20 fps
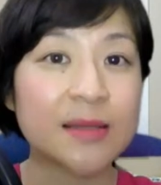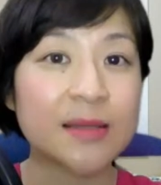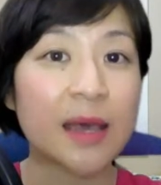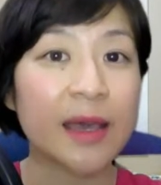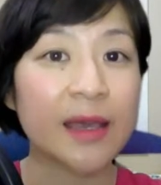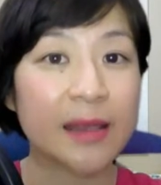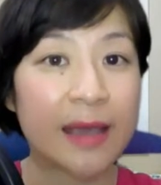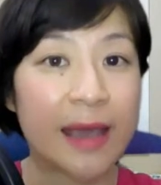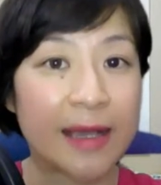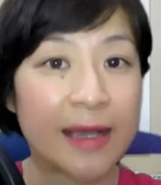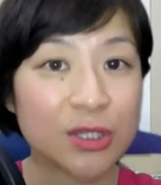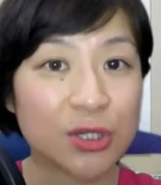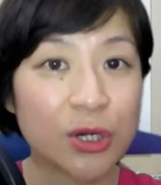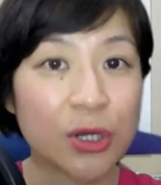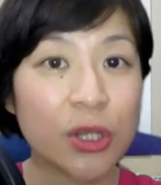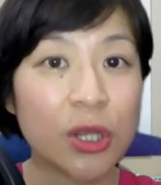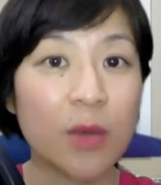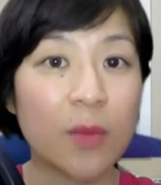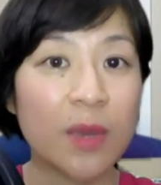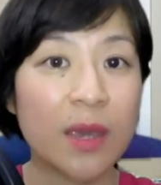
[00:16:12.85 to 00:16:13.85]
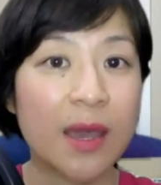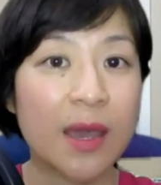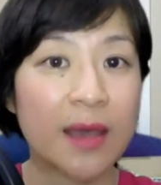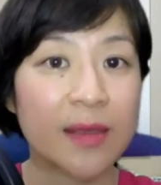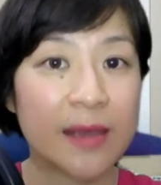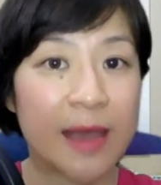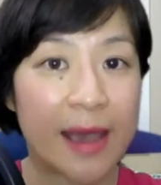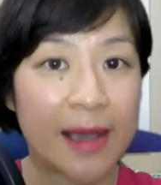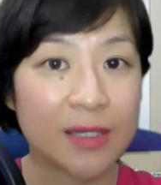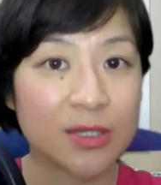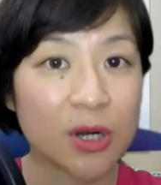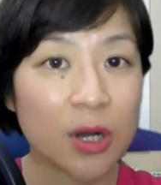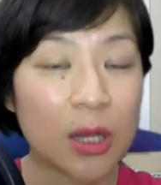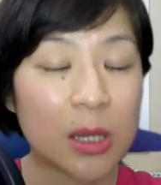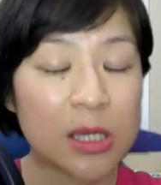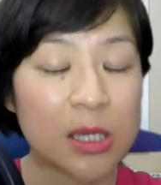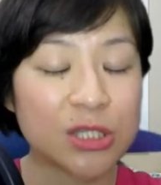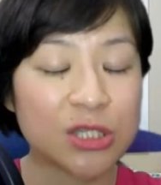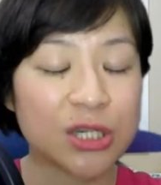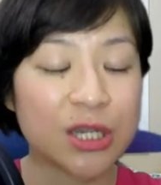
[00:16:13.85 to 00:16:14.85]
like the astronomy and the
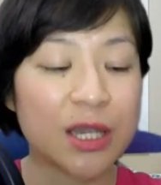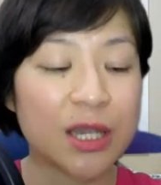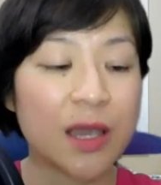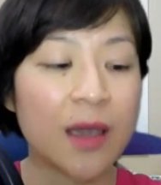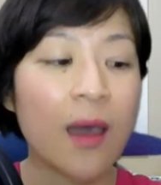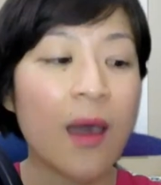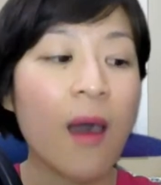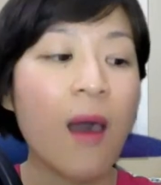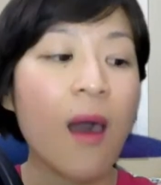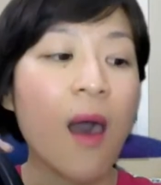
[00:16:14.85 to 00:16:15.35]
astrology,